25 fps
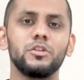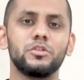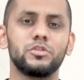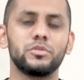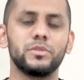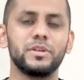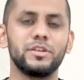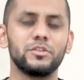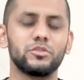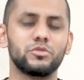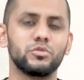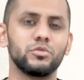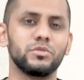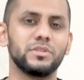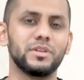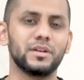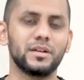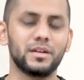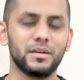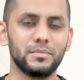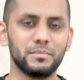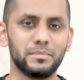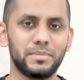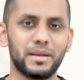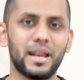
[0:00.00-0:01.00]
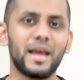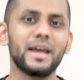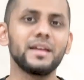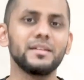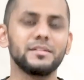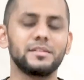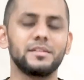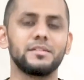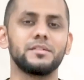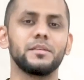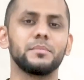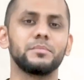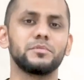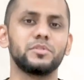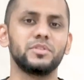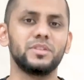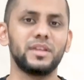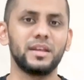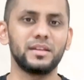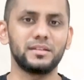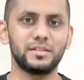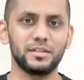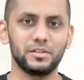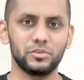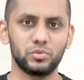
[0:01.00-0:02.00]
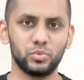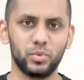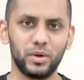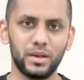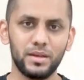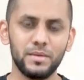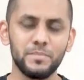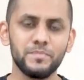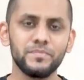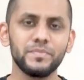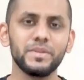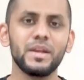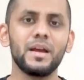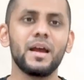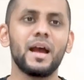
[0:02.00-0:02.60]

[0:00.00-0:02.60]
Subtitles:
to ensure the compliance is up to date as well.